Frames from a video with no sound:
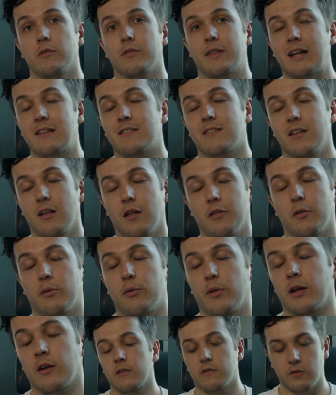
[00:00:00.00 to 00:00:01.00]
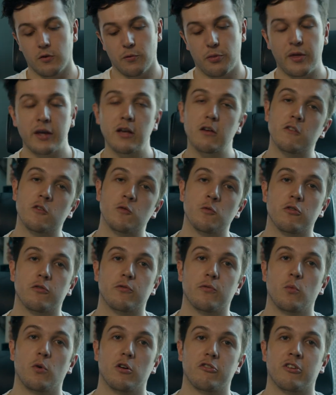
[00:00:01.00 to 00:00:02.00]
That's the other thing. So thank you so much
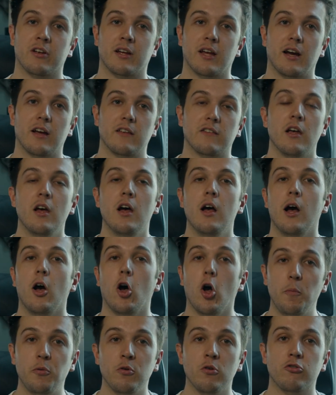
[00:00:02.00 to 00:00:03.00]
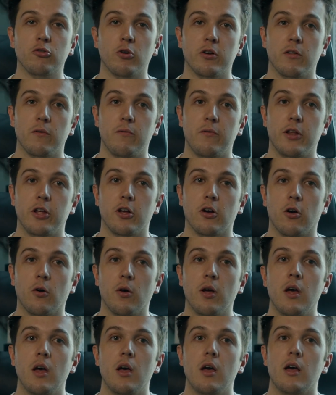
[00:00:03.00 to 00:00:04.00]
for watching, guys. Hope you enjoyed the
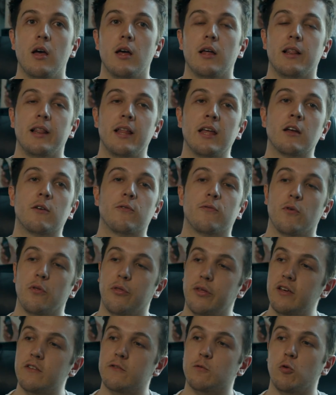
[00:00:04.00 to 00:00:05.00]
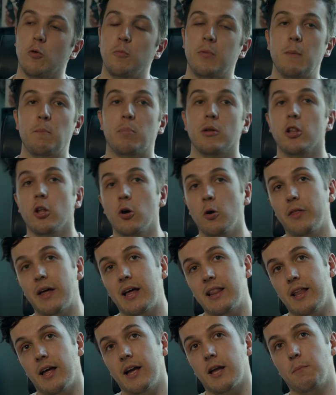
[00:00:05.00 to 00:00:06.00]
video. Link for this will be below
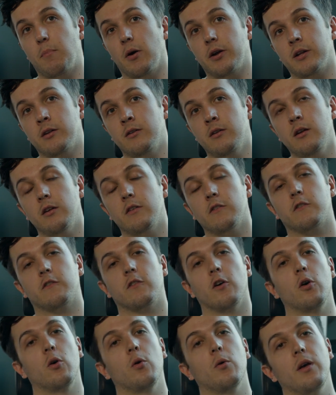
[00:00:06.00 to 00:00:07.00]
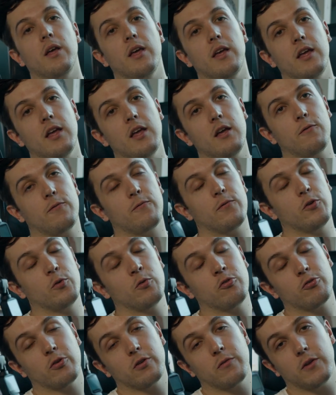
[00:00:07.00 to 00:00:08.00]
that like button. So if you
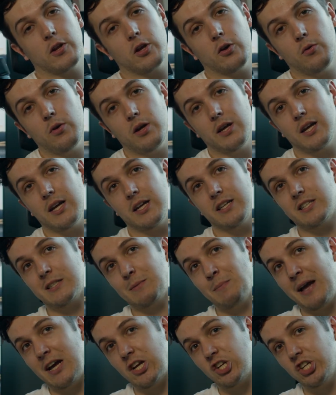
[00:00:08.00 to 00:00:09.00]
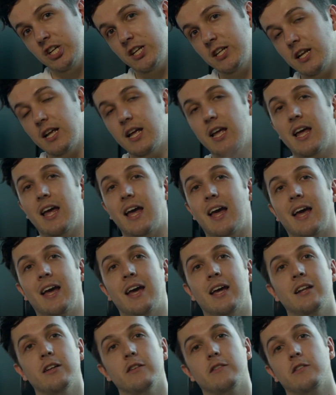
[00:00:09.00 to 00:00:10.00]
enjoyed the video, smash it
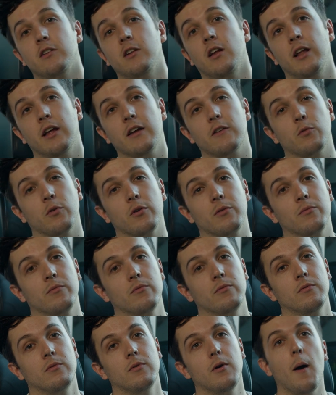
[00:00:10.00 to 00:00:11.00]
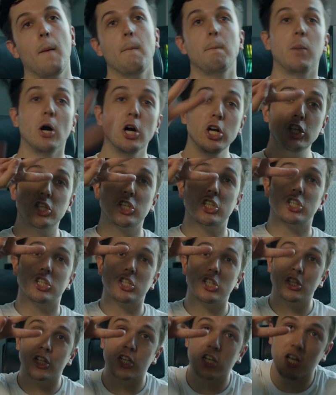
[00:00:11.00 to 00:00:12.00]
and I'll see you in the next one. Peace!